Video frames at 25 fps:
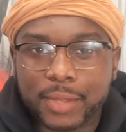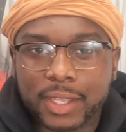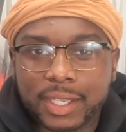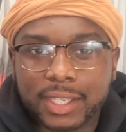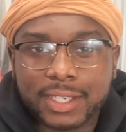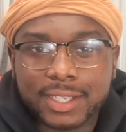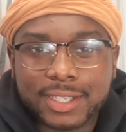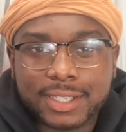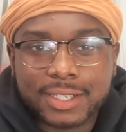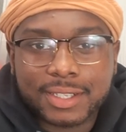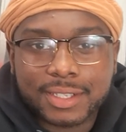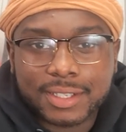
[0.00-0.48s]

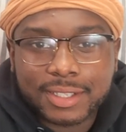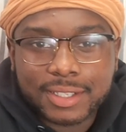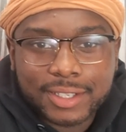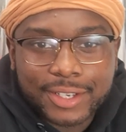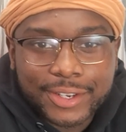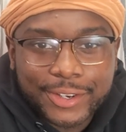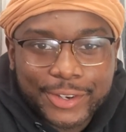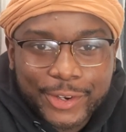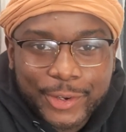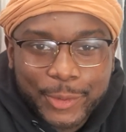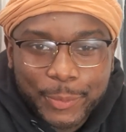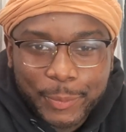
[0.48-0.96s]
Yes,
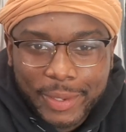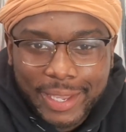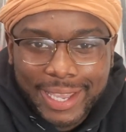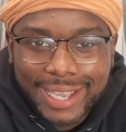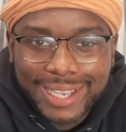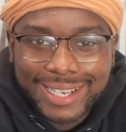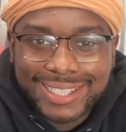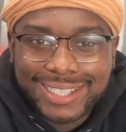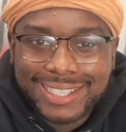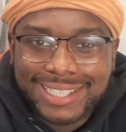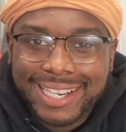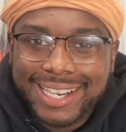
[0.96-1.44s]
sir, man. I
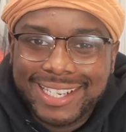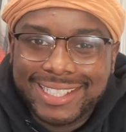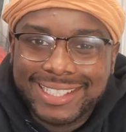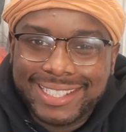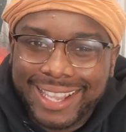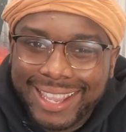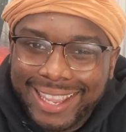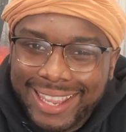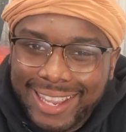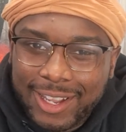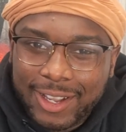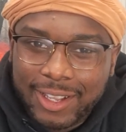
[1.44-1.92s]
had to change
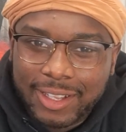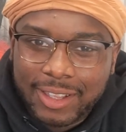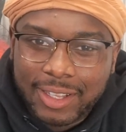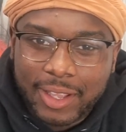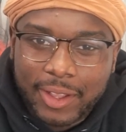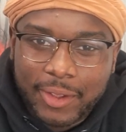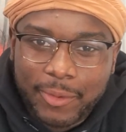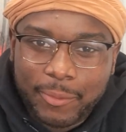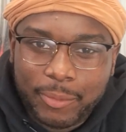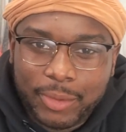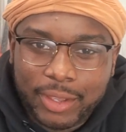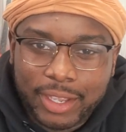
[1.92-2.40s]
the angle
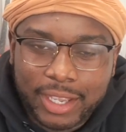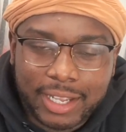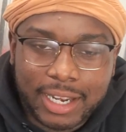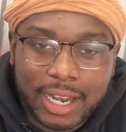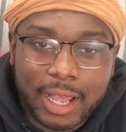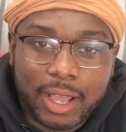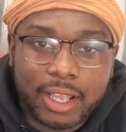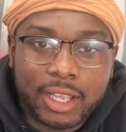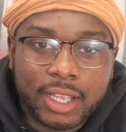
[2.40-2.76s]
up, man.